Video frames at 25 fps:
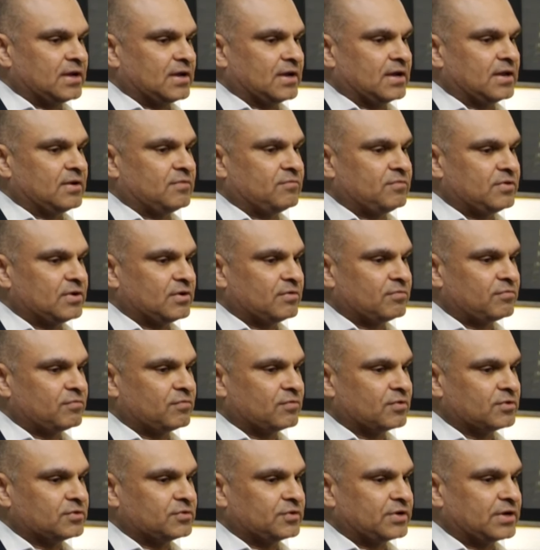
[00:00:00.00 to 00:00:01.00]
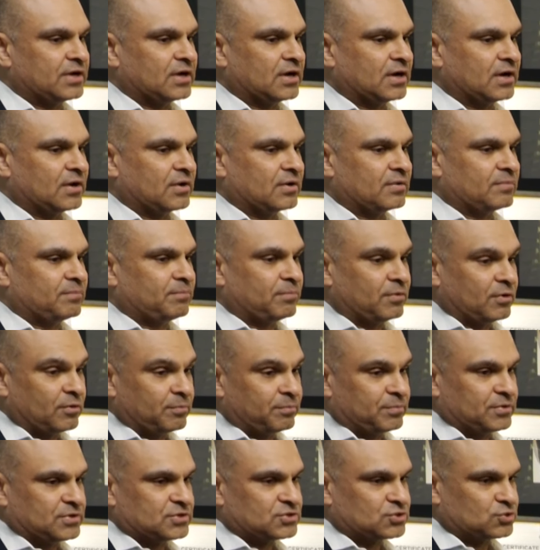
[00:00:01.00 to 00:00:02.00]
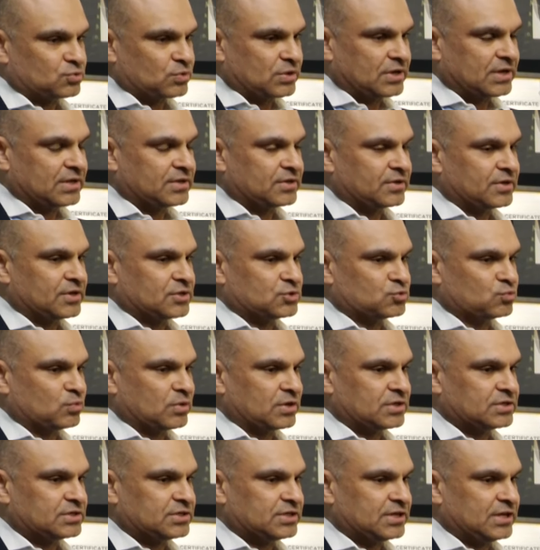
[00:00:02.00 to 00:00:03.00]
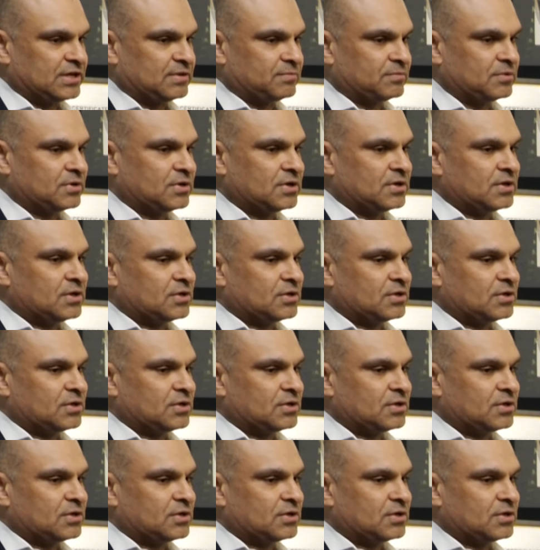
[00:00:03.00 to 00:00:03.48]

and we are furthering our purpose together as one team